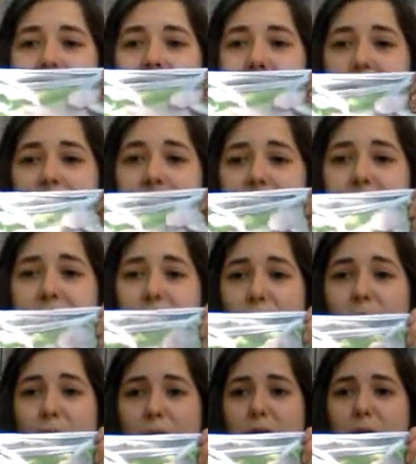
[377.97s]
the
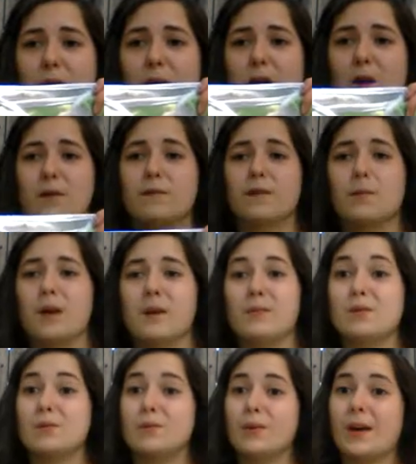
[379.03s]
Velcro for
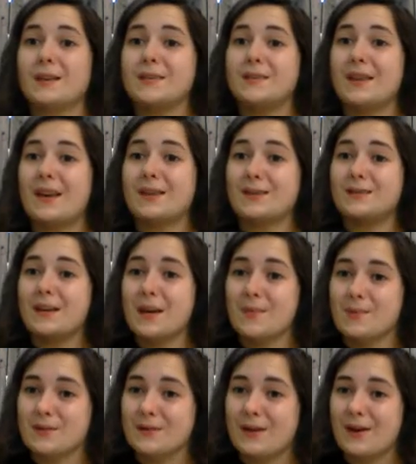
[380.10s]
babies who like to take their
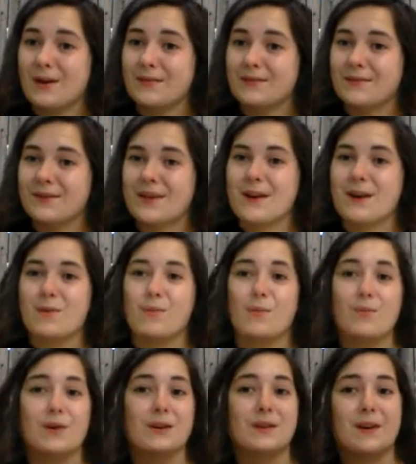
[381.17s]
diapers off.
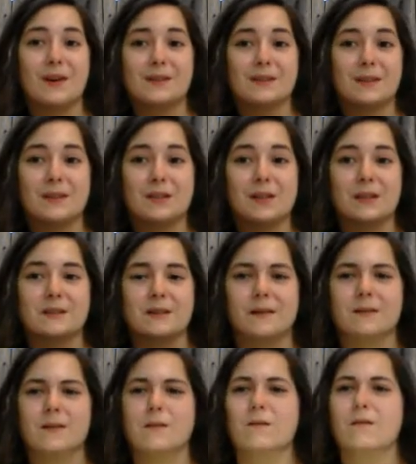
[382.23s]
Would not suggest this
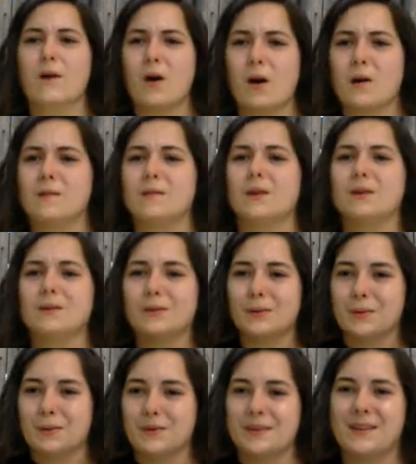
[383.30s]
for obvious
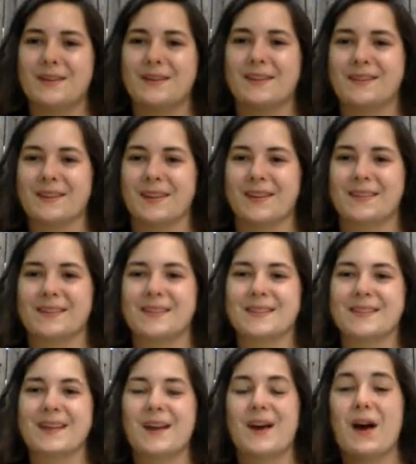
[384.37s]
reasons.
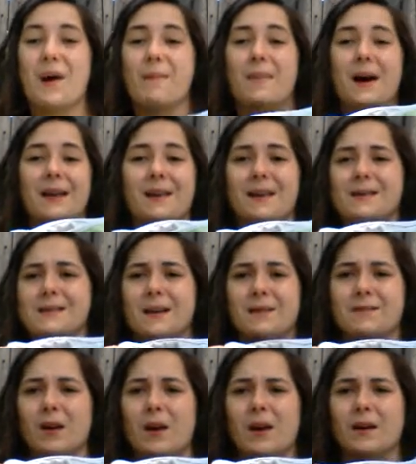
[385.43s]
My kids
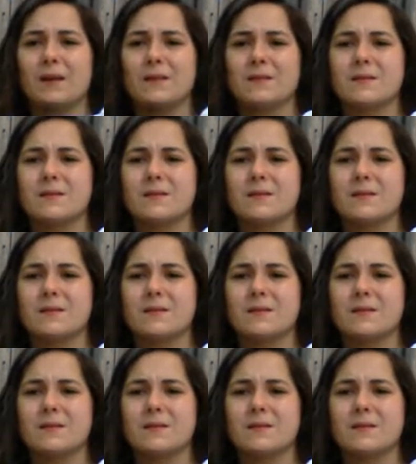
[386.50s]
have not